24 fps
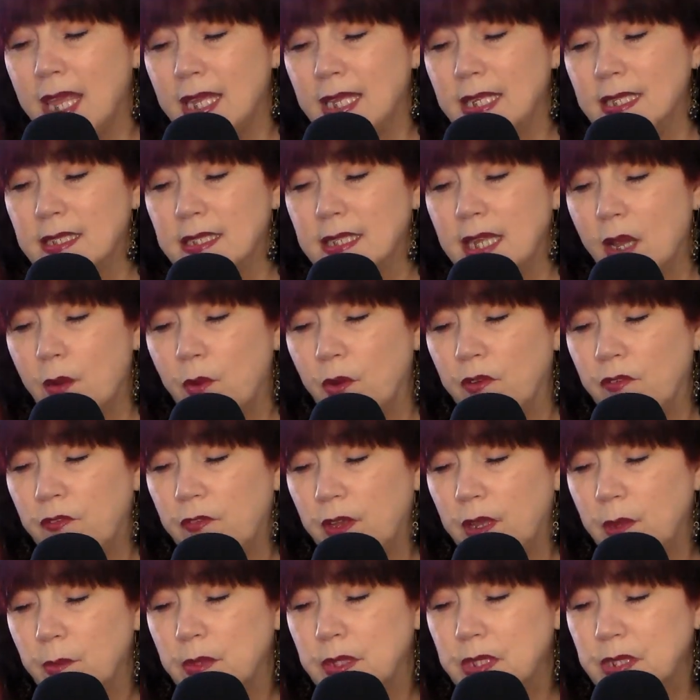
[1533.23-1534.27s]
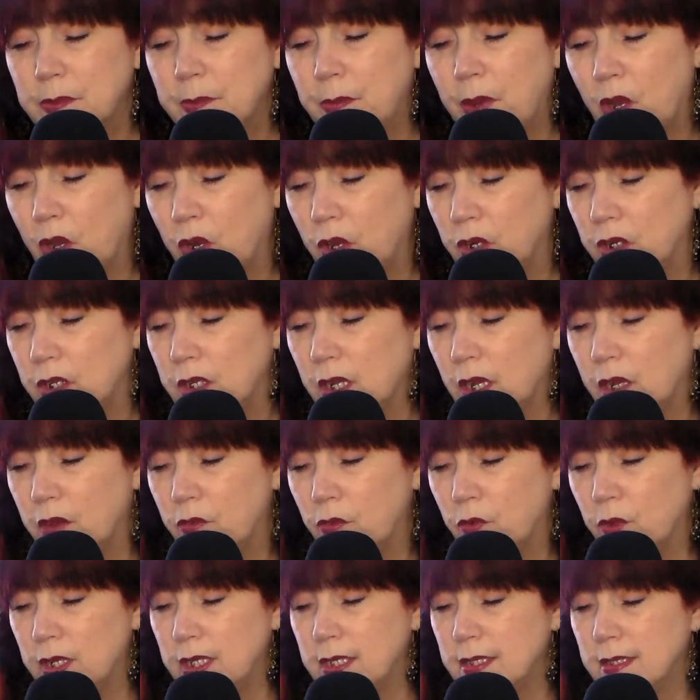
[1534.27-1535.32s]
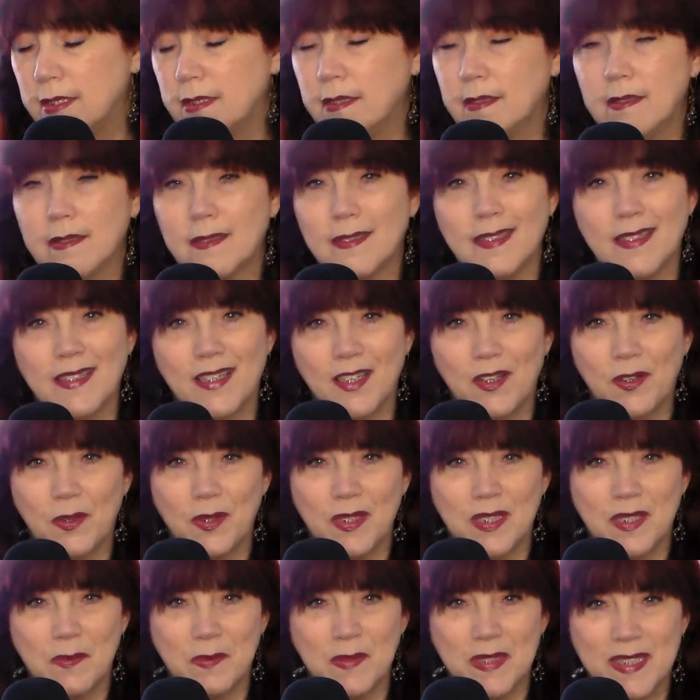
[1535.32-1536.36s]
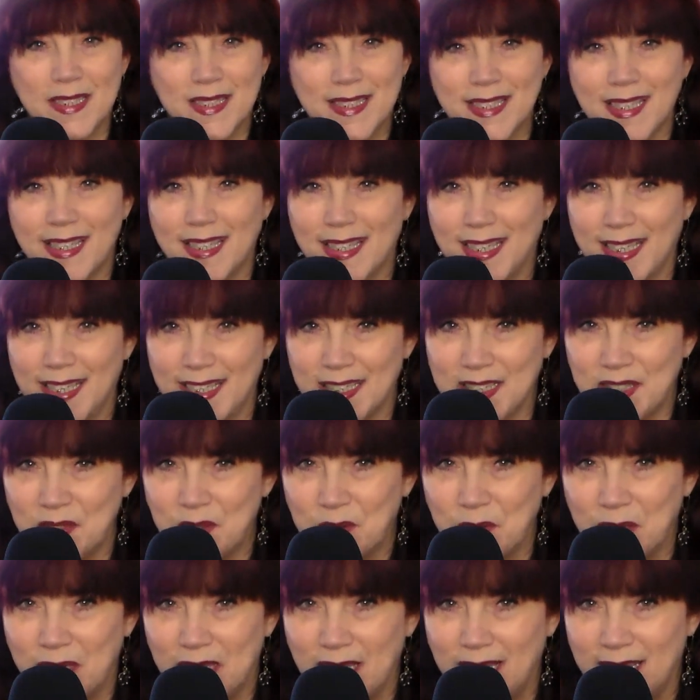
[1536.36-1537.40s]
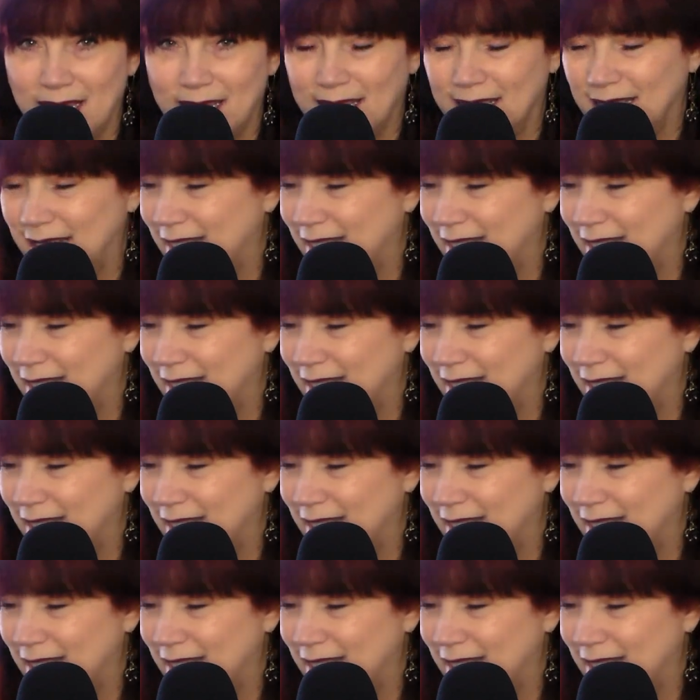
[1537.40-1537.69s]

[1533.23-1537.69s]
is now a famous part of recent Christmas history.